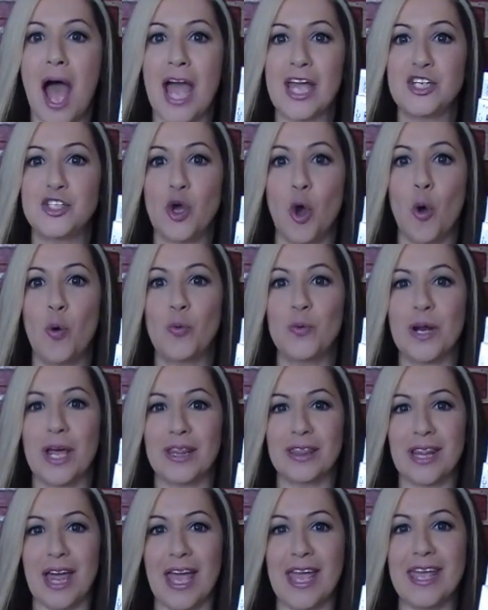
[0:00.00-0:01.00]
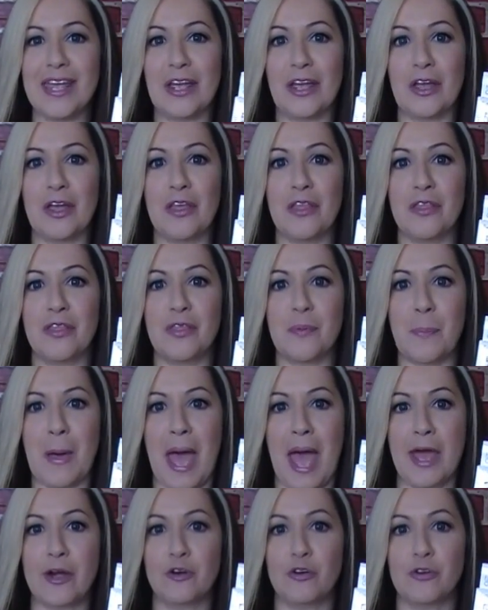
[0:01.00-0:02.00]
I don't like the
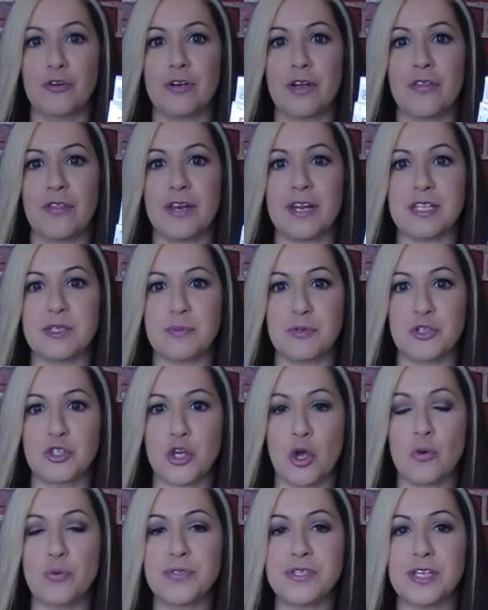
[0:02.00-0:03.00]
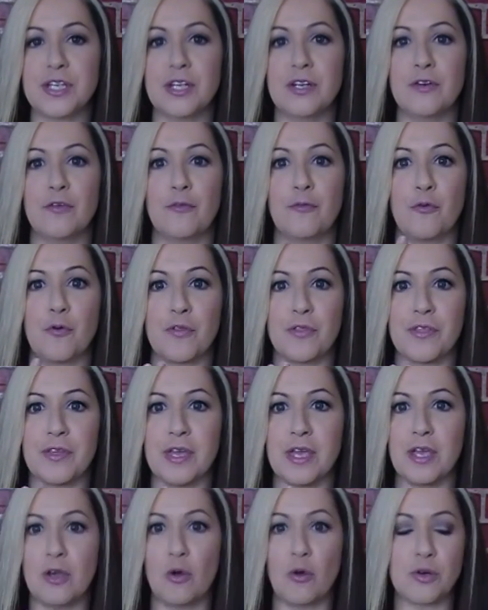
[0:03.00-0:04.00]
pattern that has been chosen for
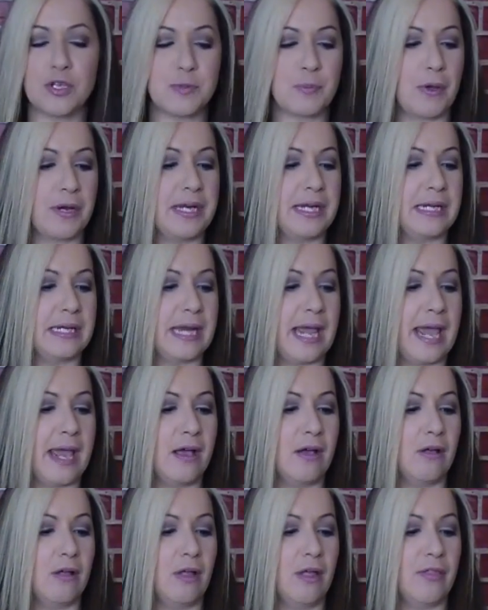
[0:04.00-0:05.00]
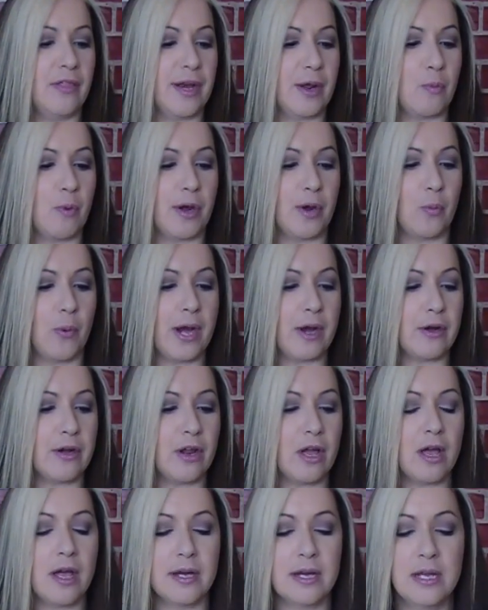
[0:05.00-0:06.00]
the corresponding nail that I want to wear it
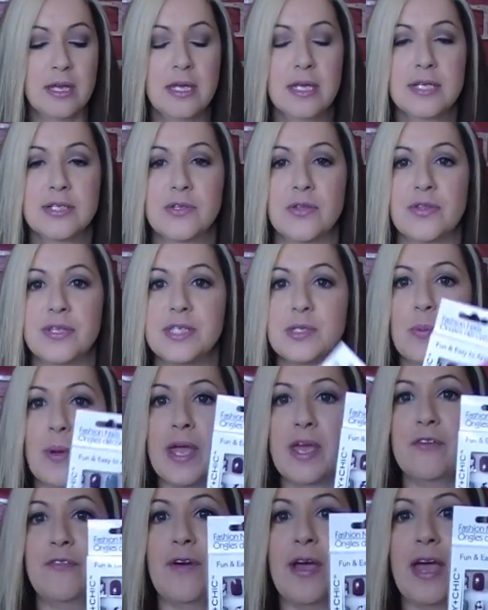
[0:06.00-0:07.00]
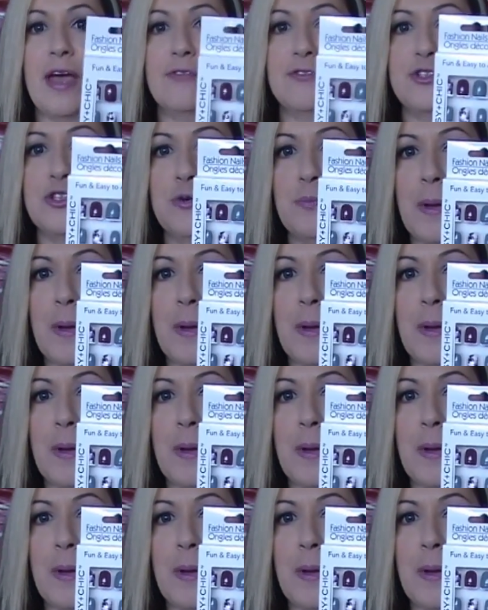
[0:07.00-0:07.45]
on. So this way, if I have 2